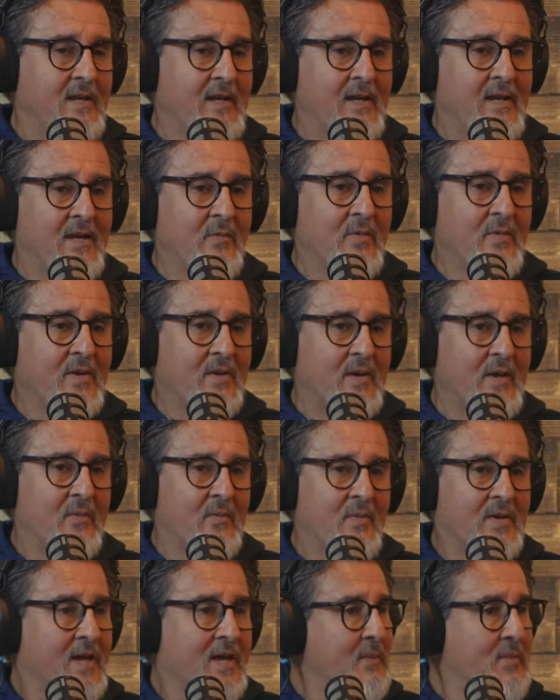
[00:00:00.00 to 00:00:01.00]
And we and
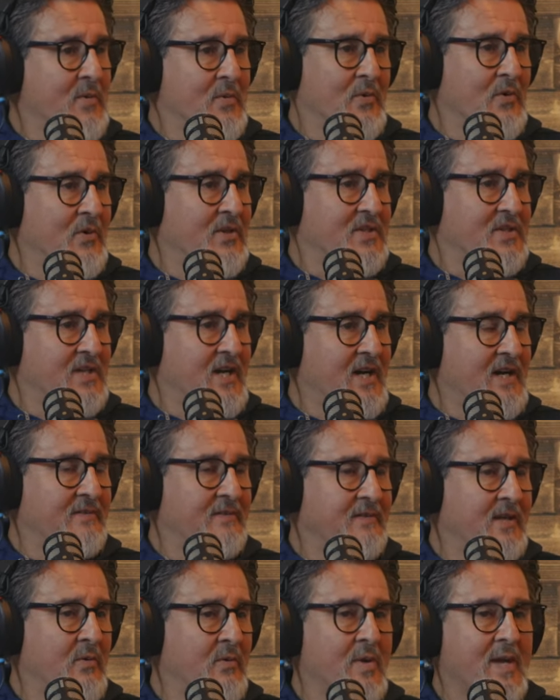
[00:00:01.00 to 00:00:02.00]
we got to be really
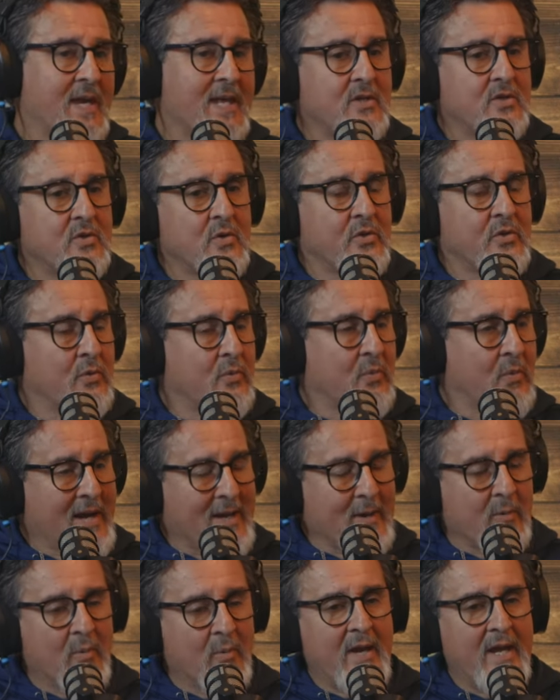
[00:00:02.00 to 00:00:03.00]
tough, and we got to do it the
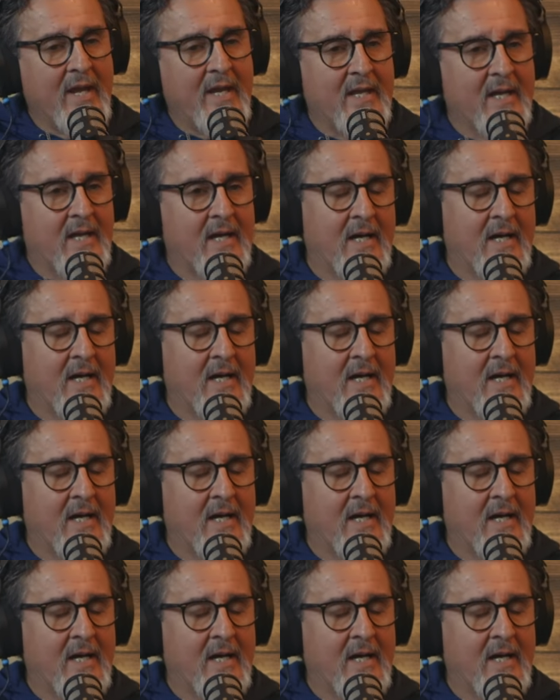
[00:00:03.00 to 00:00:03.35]
right way.